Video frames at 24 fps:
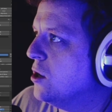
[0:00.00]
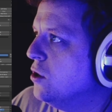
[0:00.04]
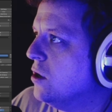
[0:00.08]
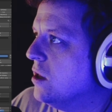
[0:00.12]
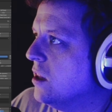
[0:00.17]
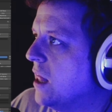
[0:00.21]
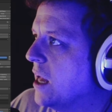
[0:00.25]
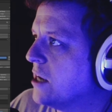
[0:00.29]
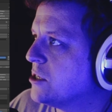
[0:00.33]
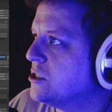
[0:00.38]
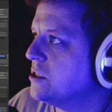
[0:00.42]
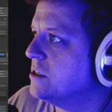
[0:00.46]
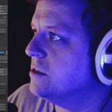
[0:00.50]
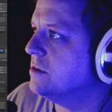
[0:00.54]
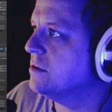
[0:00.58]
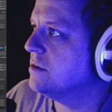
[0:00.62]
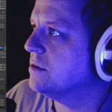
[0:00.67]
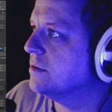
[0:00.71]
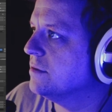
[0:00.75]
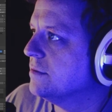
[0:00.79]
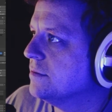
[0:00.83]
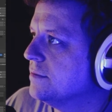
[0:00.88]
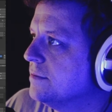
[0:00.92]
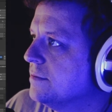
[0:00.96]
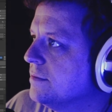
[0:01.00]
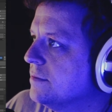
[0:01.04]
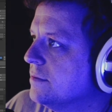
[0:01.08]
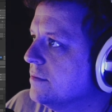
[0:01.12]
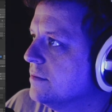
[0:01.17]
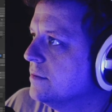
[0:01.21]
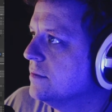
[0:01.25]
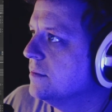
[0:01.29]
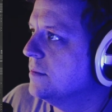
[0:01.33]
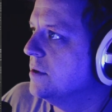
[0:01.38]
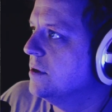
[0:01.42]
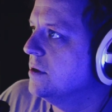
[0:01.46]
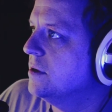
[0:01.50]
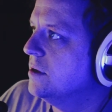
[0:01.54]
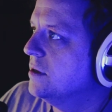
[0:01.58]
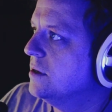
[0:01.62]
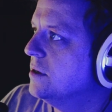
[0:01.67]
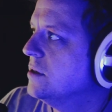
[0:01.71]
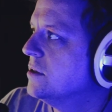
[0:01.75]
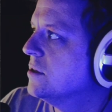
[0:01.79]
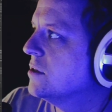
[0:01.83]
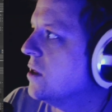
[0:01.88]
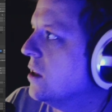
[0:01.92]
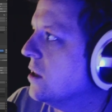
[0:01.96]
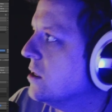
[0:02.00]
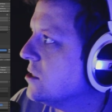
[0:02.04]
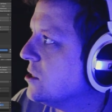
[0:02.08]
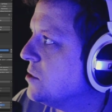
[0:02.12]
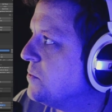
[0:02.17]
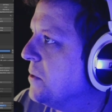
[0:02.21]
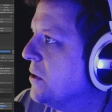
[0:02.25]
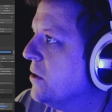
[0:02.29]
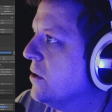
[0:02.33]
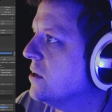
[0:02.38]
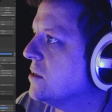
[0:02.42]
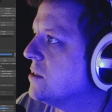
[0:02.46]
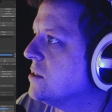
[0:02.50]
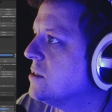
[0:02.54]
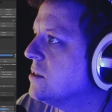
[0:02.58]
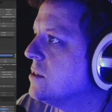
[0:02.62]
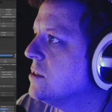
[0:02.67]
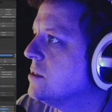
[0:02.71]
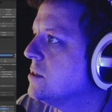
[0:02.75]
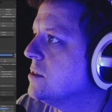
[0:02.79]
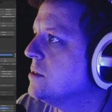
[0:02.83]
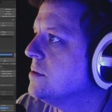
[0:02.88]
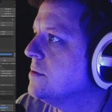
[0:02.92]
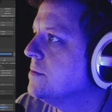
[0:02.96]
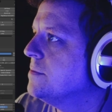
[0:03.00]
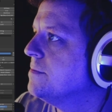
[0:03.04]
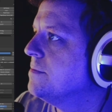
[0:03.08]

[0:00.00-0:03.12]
collection. Let's call it Spirits.